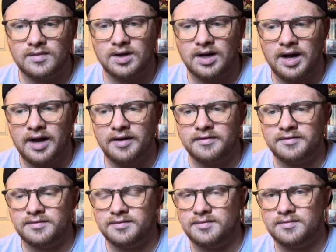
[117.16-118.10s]

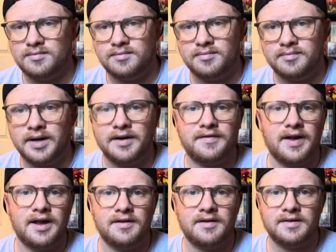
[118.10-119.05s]
I've been a
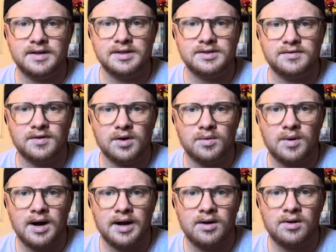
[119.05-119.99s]
fan of his for a
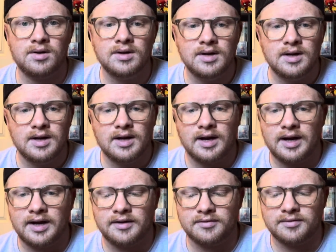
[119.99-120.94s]
while.
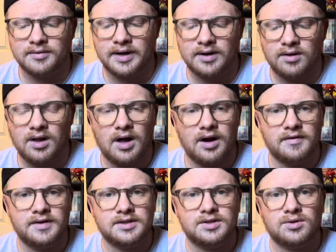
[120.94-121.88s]
I've read a lot of
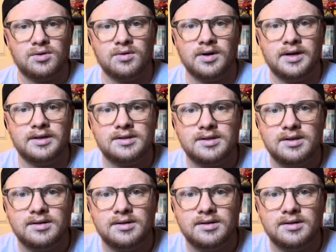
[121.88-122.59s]
his stories.